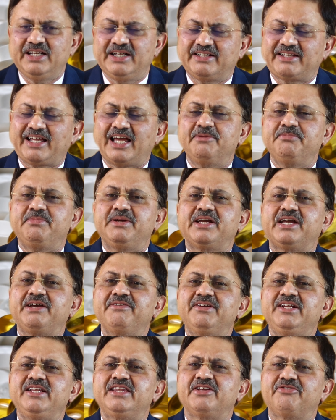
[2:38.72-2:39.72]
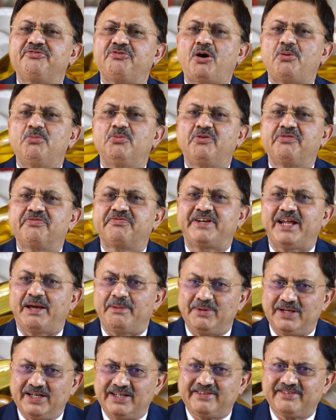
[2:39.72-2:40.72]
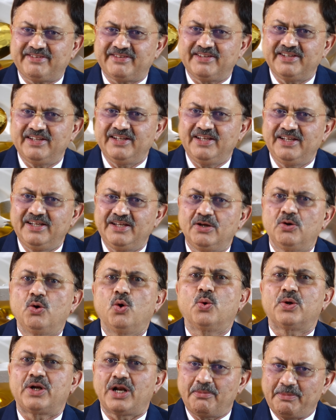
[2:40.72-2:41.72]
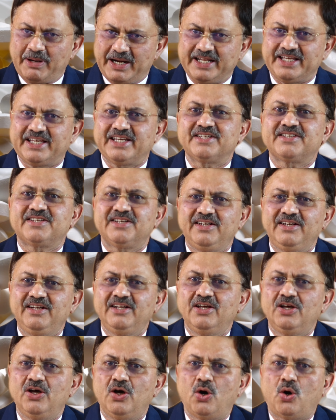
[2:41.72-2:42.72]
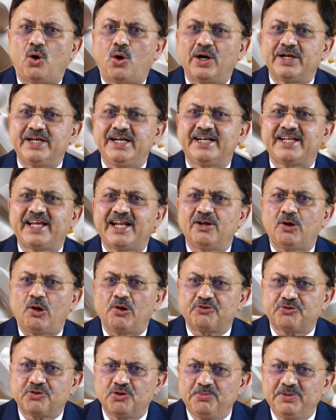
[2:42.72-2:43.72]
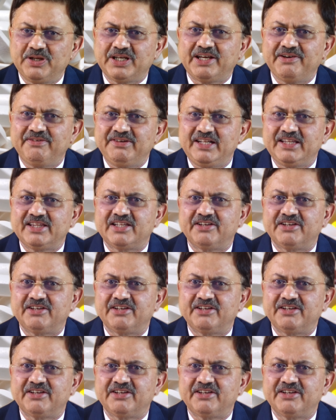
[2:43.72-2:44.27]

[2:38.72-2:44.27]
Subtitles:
It can be given in the form of tablets, oral medication, or it can also be given